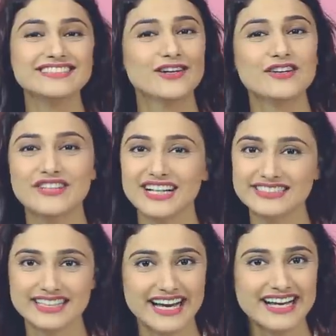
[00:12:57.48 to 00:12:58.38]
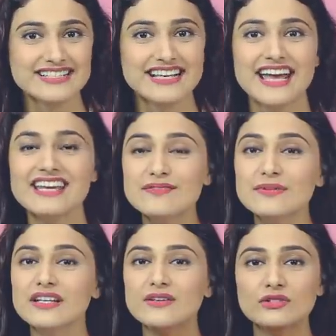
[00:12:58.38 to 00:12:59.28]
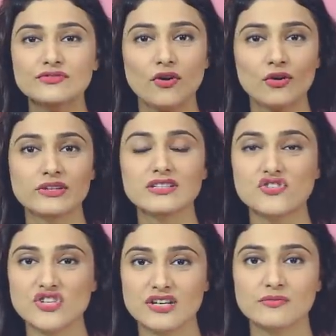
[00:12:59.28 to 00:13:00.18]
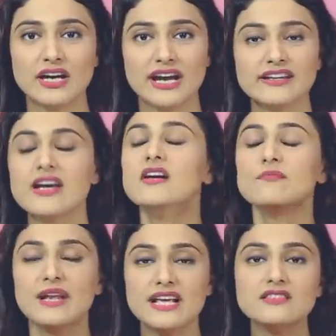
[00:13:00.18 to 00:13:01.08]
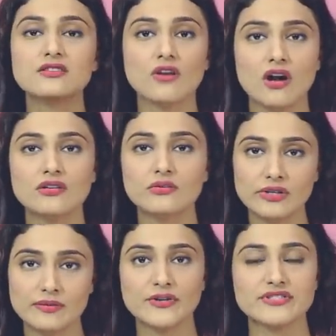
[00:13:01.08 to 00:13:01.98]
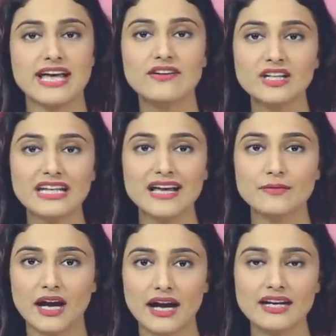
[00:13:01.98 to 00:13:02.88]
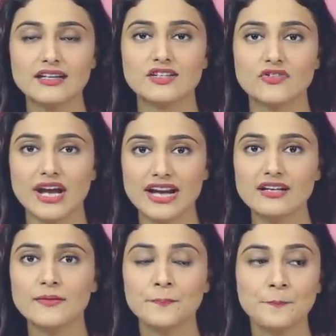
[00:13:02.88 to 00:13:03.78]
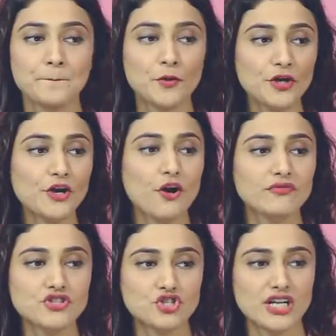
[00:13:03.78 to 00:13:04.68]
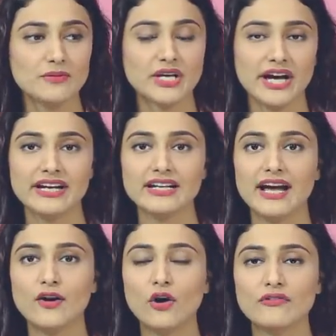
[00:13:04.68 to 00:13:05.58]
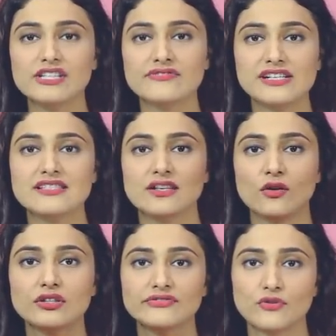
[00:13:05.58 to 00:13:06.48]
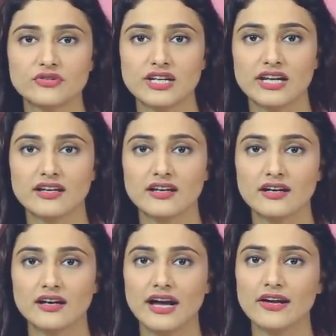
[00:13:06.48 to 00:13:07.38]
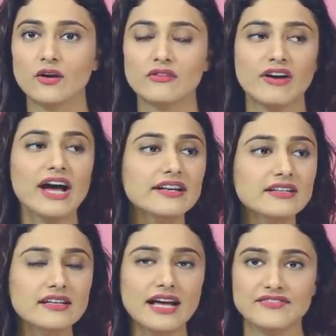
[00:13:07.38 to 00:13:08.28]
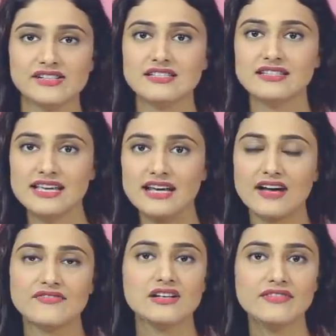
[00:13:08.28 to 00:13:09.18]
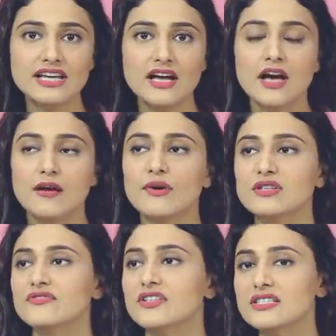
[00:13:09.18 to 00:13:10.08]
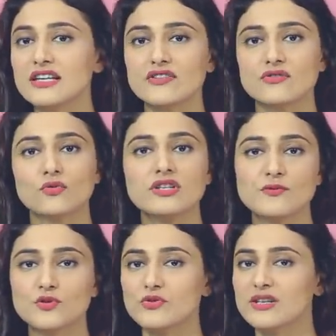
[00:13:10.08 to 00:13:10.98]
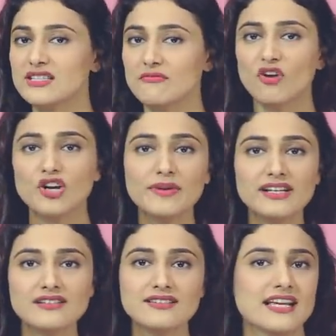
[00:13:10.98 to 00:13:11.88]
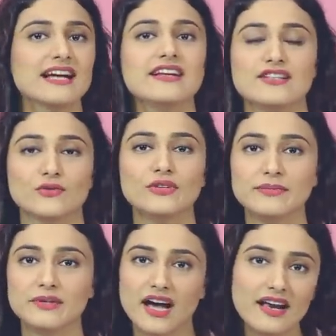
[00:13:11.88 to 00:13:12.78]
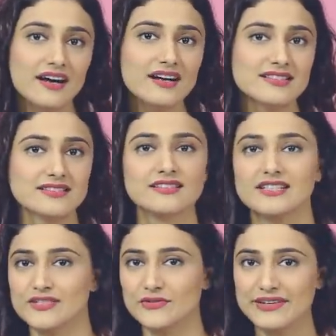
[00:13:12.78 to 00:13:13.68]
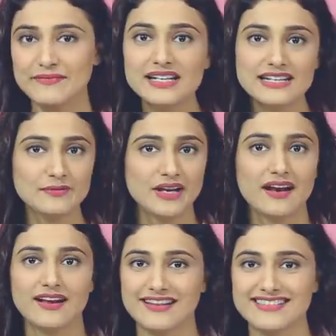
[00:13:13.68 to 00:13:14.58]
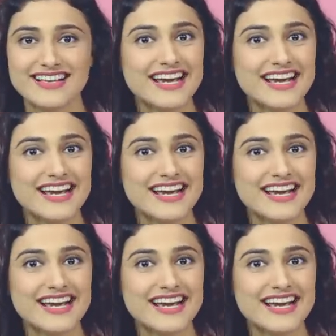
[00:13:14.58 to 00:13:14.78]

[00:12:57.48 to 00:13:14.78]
is not for us guys. Anybody who's following the GM diet, please do not do it because every time I tried pulling off the GM diet, I always fell sick on the fourth day. I got viral, I fell sick, I fell weak because first day you're only supposed to eat some watermelons, second day is only bananas, third day is only milk and bananas.